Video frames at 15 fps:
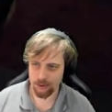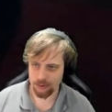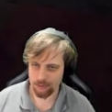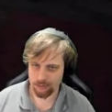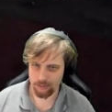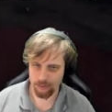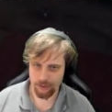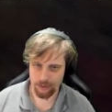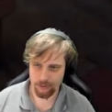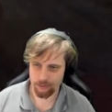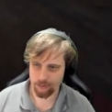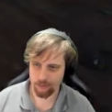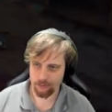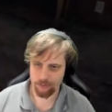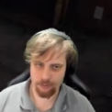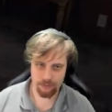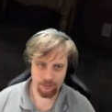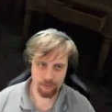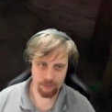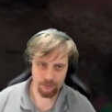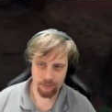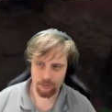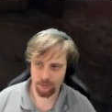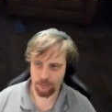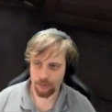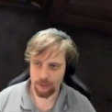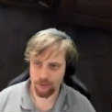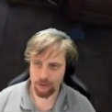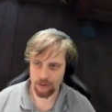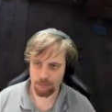What the frig?
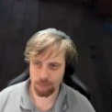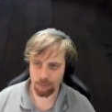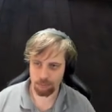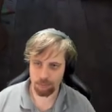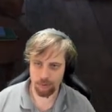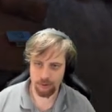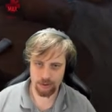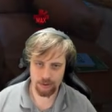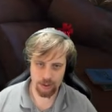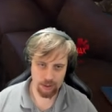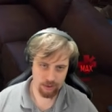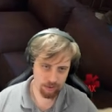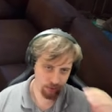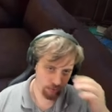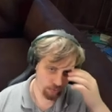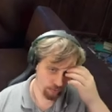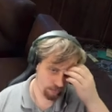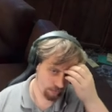What do you see boot prints at? Ooh.